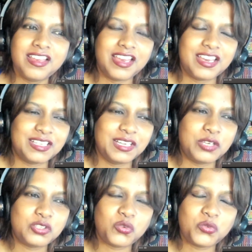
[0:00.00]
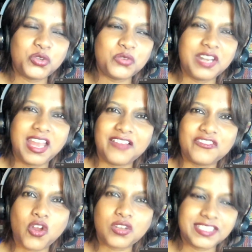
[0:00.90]
And soon you will have
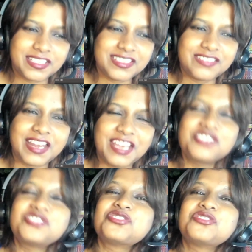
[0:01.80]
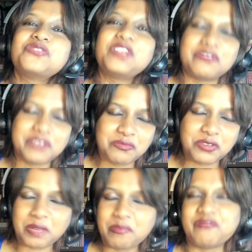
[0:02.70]
content related to Wheel of Time book
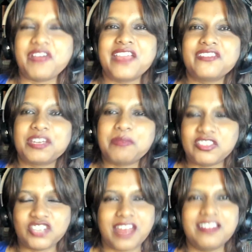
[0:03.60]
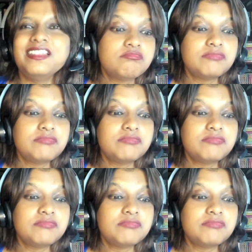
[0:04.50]
number 5 in my channel.